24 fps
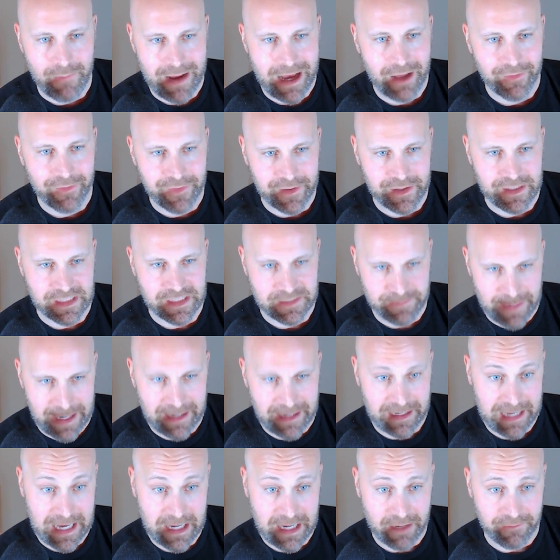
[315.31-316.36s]
mouth is by
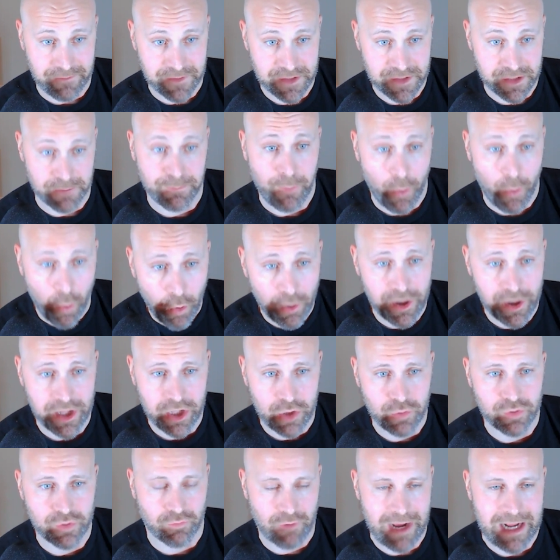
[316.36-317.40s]
kind of supporting
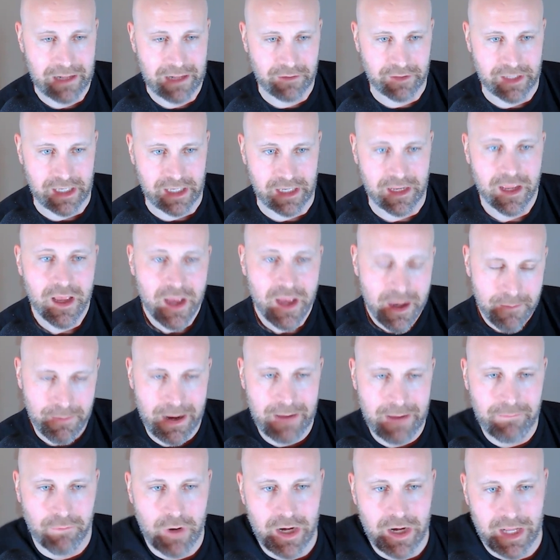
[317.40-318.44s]
you directly
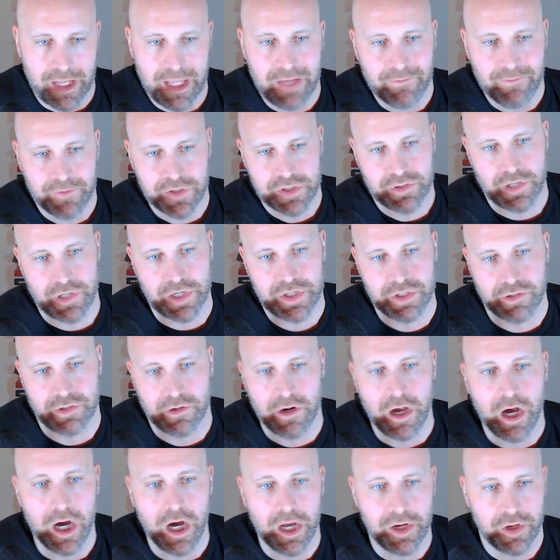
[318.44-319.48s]
by running infrastructure
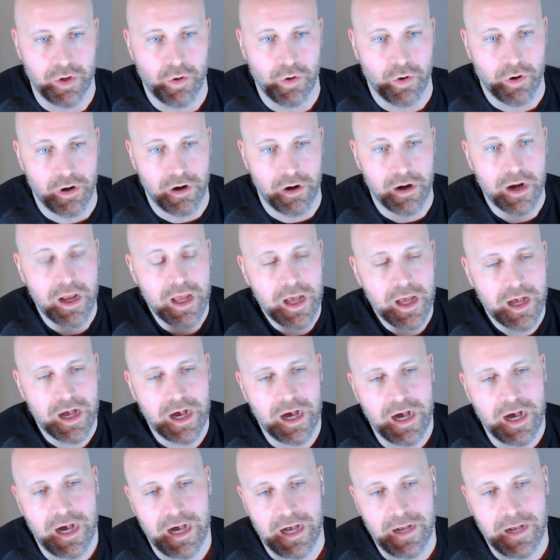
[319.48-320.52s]
on your
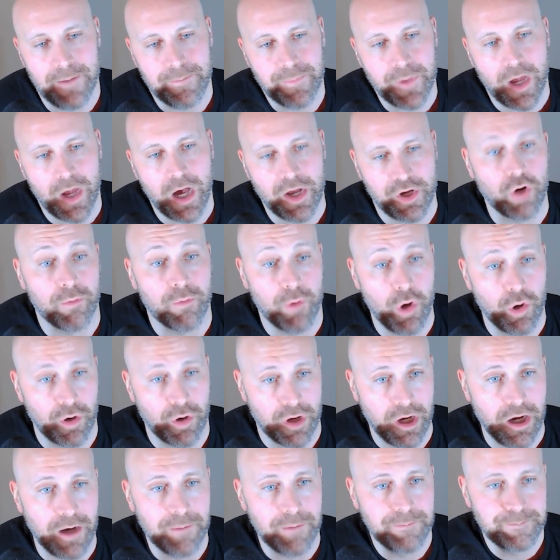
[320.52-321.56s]

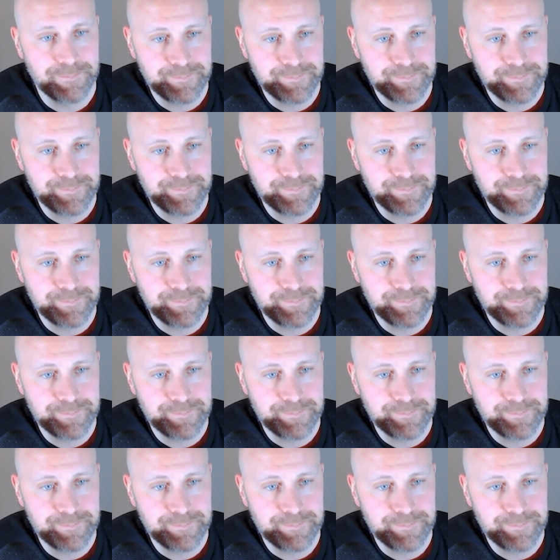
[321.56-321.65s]
protocol.